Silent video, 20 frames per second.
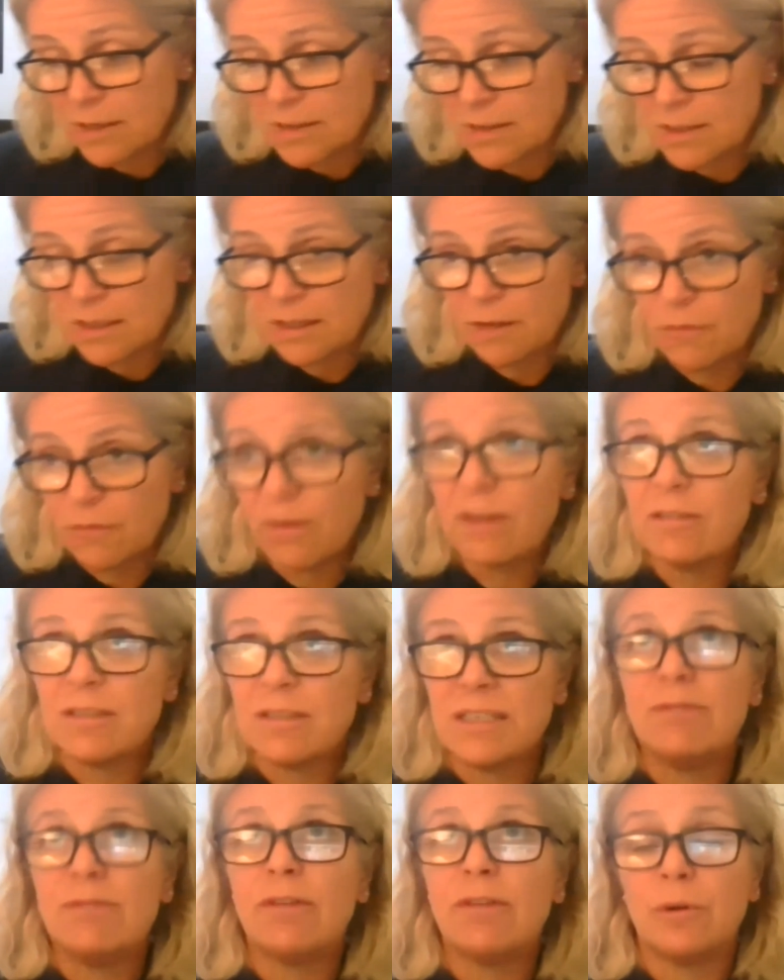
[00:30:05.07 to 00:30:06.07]
is that it's very
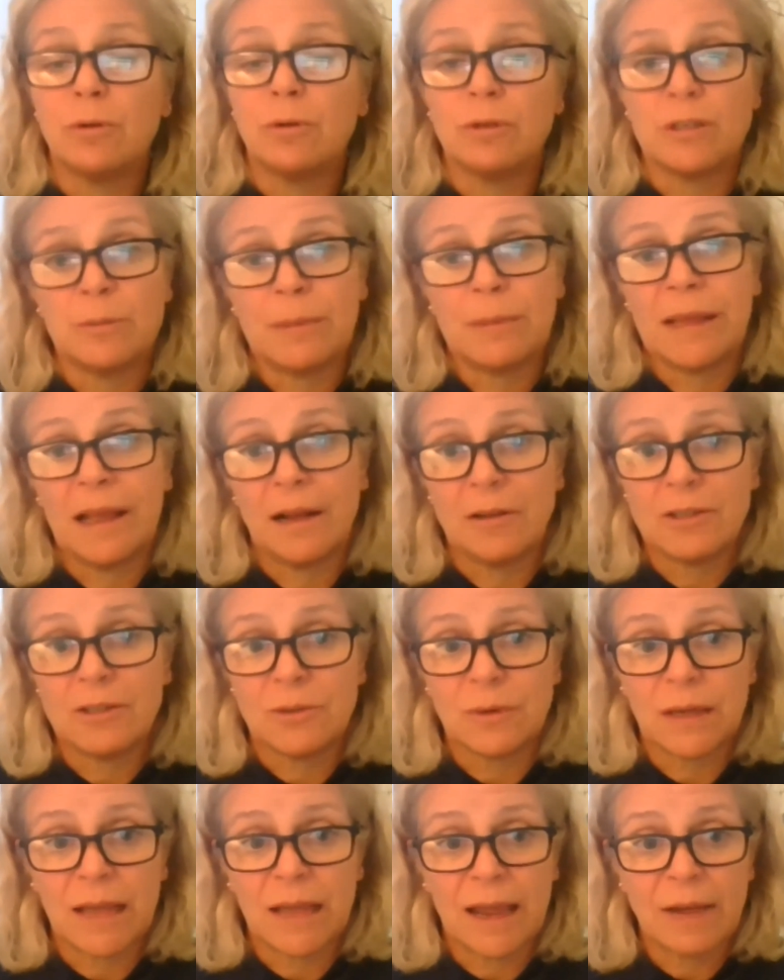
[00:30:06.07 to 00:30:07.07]
difficult to be held
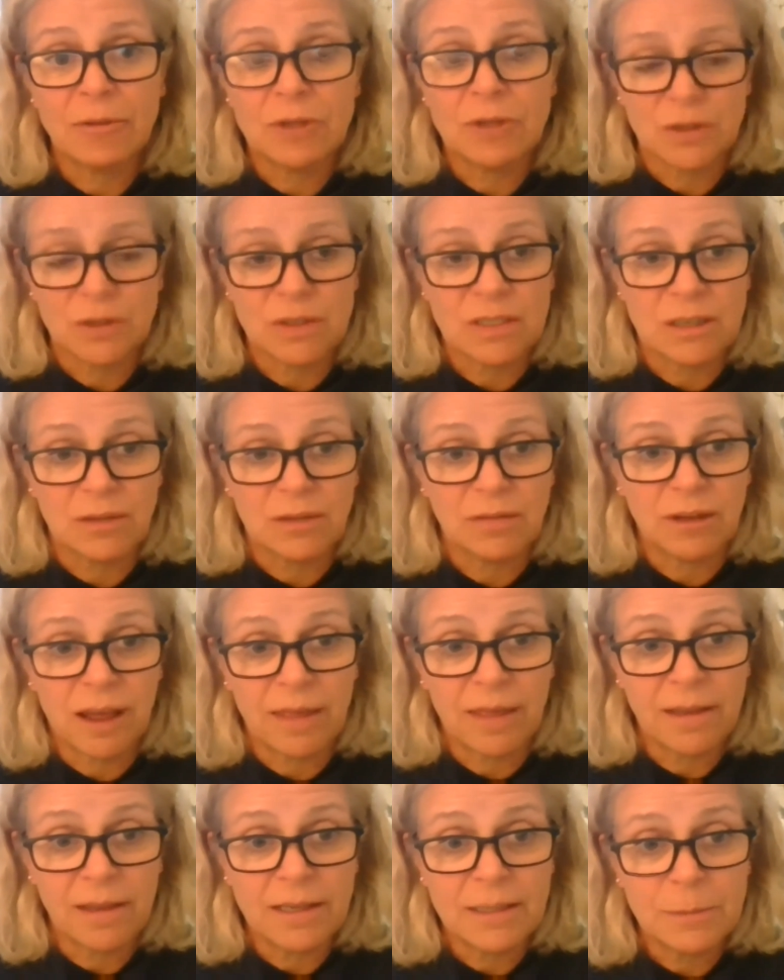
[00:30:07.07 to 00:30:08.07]
to account on stuff
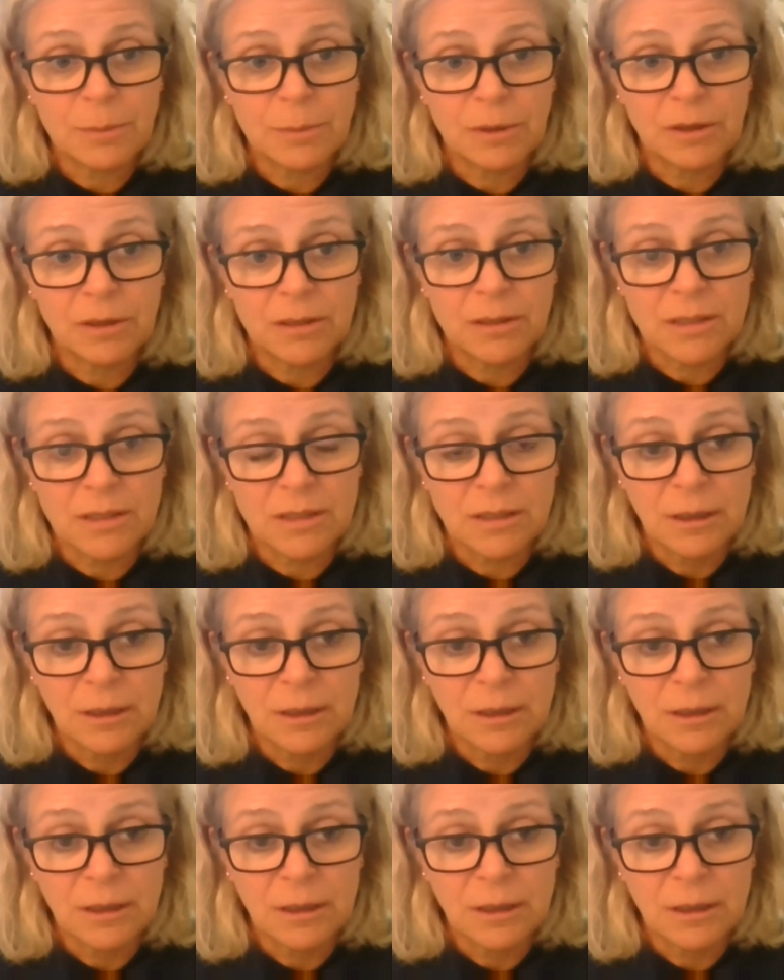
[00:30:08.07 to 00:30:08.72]
like this because